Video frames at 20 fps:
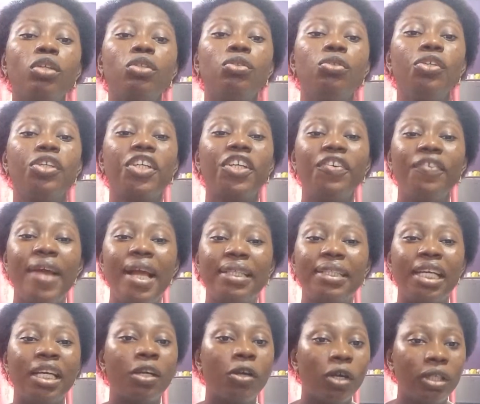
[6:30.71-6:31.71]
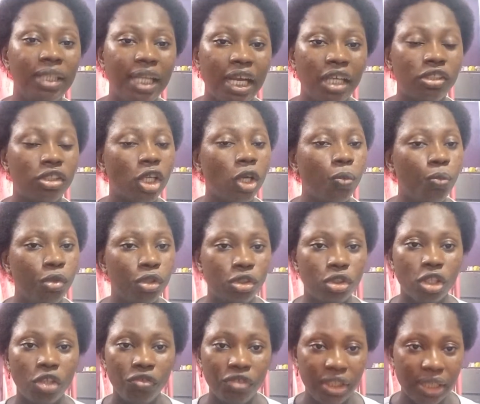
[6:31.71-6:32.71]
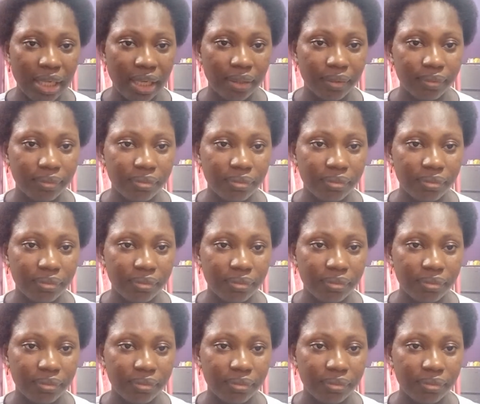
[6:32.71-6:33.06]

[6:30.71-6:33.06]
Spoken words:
to create a connection with your reader.